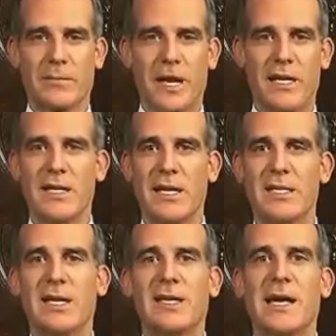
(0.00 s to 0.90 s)
And as I
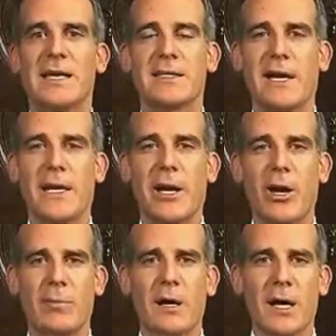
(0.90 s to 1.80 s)
said last night, I
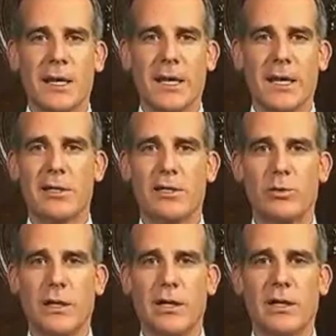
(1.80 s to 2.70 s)
hope later this
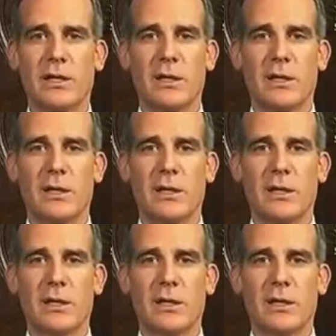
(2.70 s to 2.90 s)
week